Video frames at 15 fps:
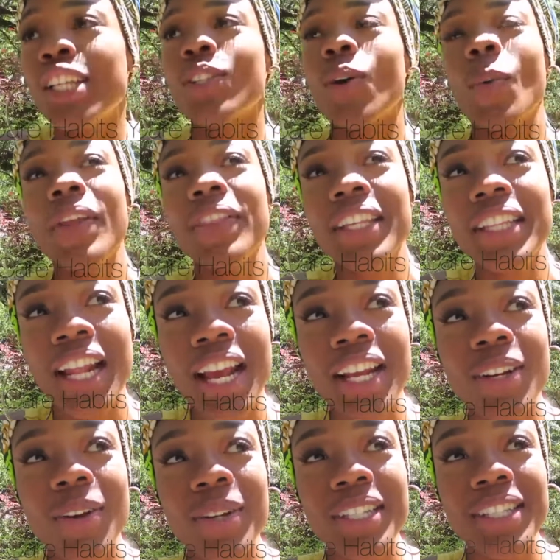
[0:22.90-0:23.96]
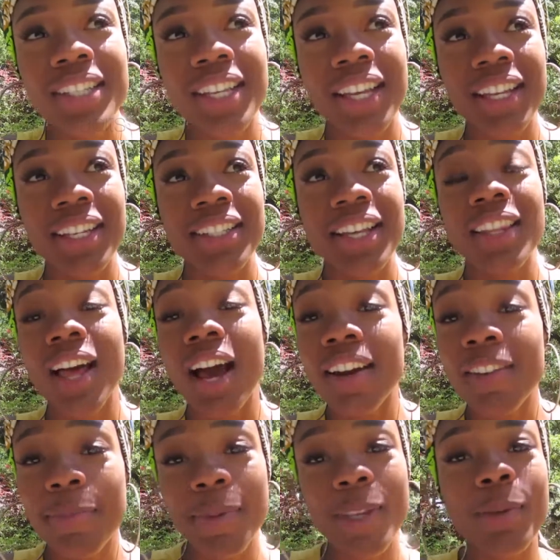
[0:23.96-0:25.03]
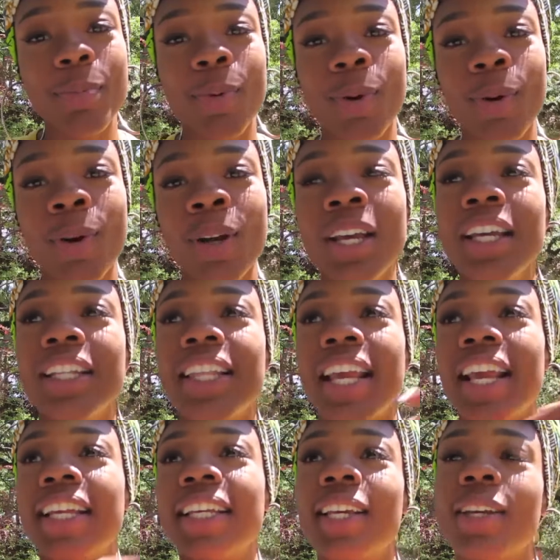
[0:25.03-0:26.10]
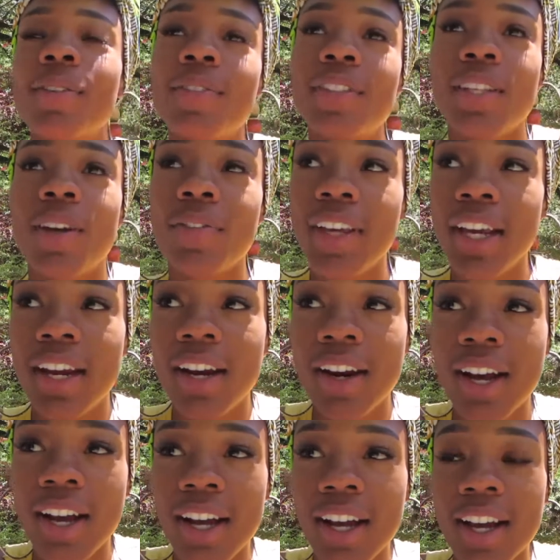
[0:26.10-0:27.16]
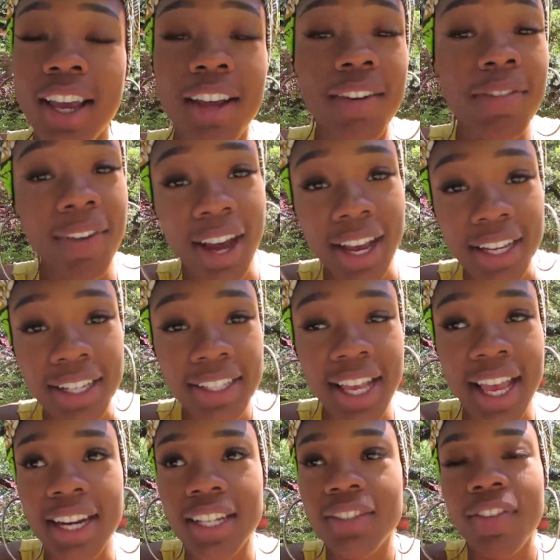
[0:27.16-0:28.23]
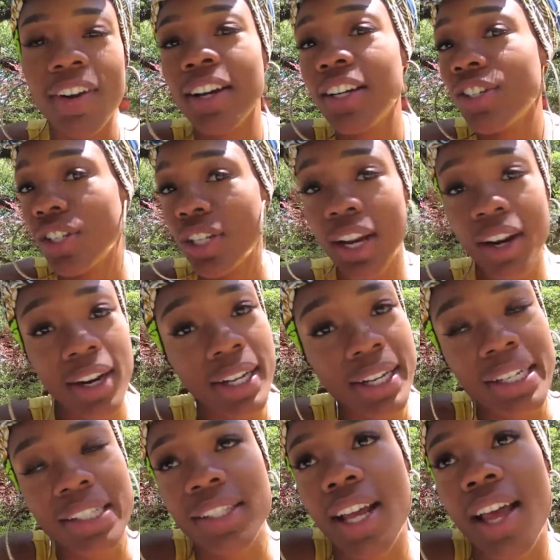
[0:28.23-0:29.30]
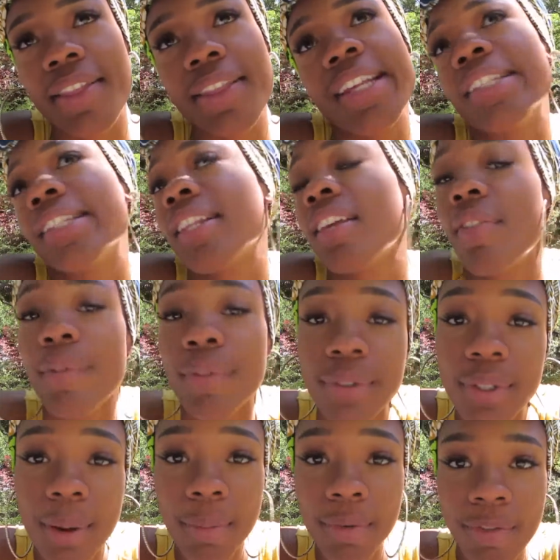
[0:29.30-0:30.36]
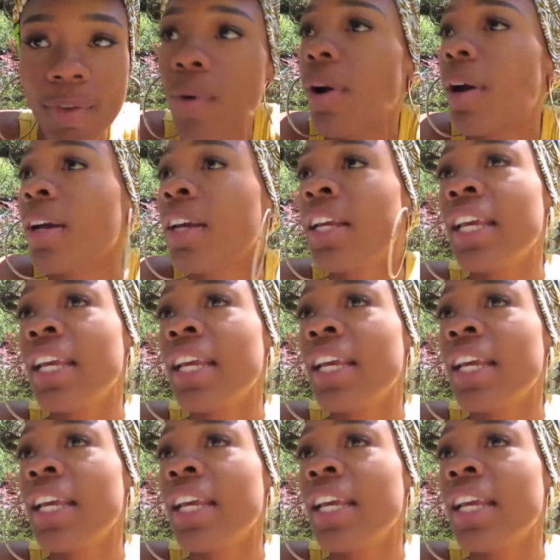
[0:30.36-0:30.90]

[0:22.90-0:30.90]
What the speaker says: So one thing that I noticed is a lot of people, they give self-care advice and it's very generic. It's not things that they've ever done before.